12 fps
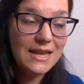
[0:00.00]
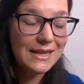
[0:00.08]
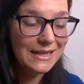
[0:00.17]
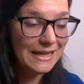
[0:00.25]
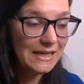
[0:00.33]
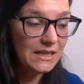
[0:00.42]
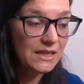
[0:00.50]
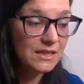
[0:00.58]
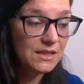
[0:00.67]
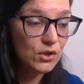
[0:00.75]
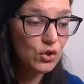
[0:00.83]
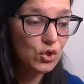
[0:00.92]

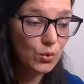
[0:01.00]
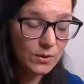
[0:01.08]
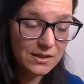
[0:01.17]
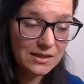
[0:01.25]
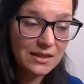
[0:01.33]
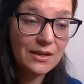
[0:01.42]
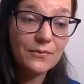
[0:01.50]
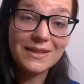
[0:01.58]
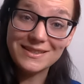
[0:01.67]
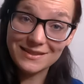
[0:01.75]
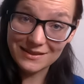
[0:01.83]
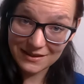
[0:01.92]
ladies short sleeve
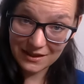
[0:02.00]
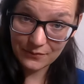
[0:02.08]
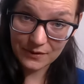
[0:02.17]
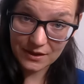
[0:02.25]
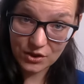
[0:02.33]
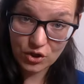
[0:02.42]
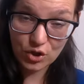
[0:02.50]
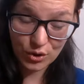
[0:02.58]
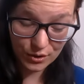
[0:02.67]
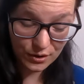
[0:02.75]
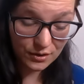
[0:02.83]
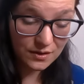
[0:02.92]
and sleeveless
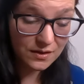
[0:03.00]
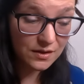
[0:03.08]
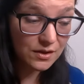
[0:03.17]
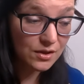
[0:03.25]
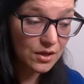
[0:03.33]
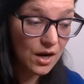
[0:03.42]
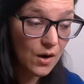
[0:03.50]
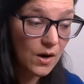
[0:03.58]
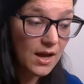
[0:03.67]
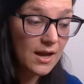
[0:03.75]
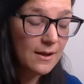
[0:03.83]
shirts. So